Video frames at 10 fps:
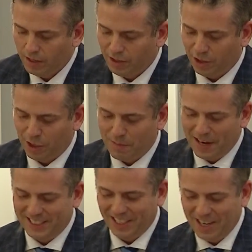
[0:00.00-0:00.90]
During
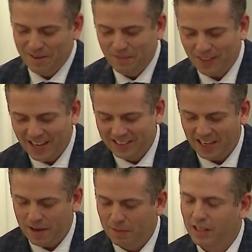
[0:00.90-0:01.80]
my time as
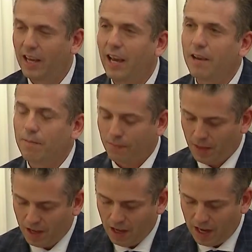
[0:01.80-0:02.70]
MLA,
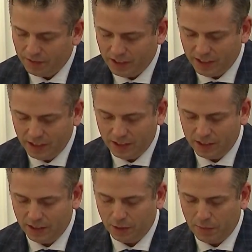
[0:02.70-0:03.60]
I've seen
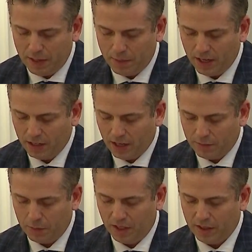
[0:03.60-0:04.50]
decisions made by our
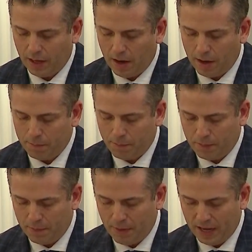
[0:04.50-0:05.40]
government that
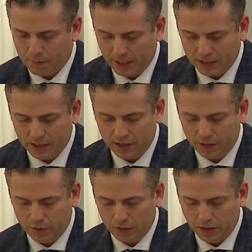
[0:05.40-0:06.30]
impact my
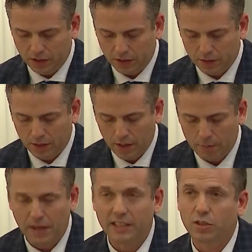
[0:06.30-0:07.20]
constituents.
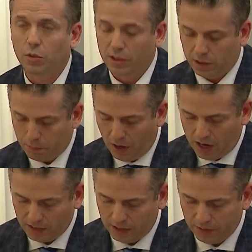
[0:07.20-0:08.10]
Many stories are
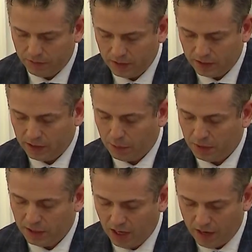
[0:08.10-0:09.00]
positive and some
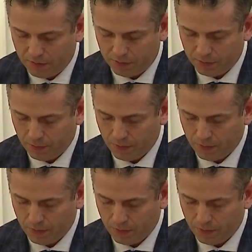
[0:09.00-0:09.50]
are tough.